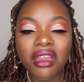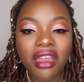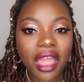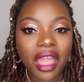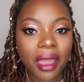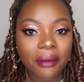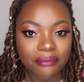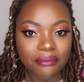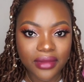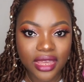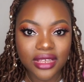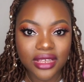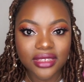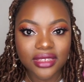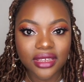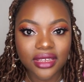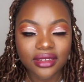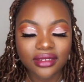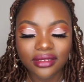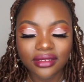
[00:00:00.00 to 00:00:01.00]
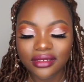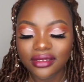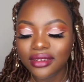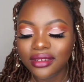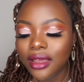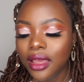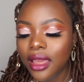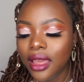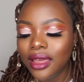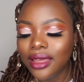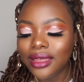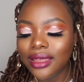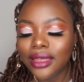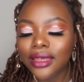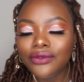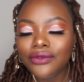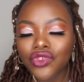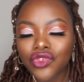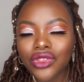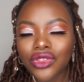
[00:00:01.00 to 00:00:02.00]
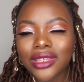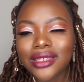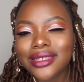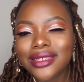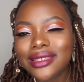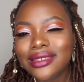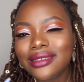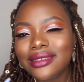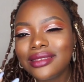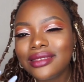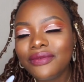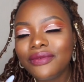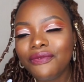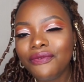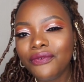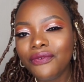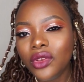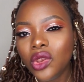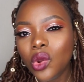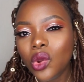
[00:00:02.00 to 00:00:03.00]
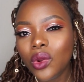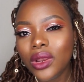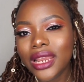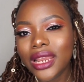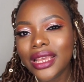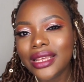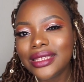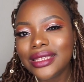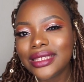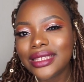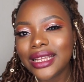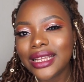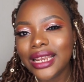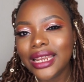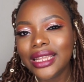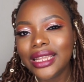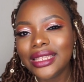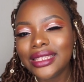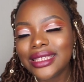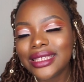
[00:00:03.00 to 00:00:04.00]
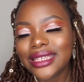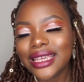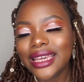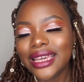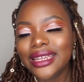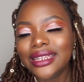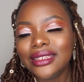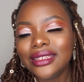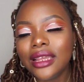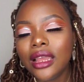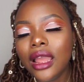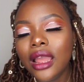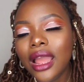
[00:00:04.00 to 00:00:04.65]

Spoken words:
Amazing. Gives you this flawless clean skin,